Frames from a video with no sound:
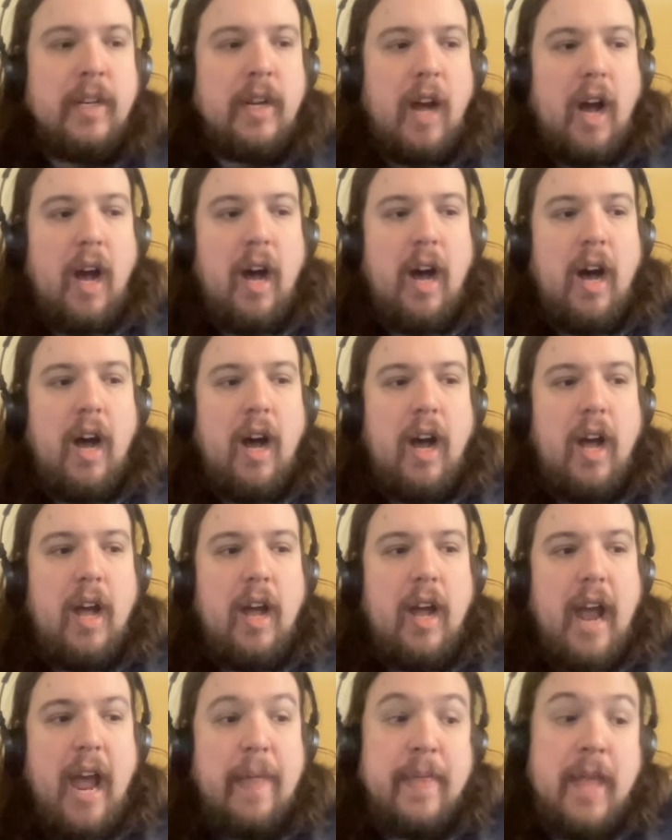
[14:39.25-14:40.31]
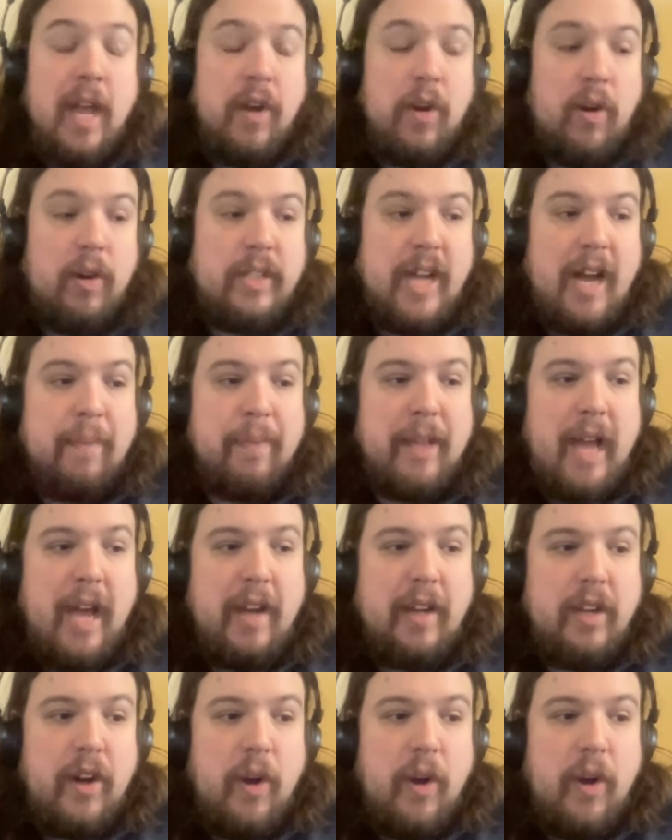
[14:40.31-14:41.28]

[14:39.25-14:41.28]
And then on top of that,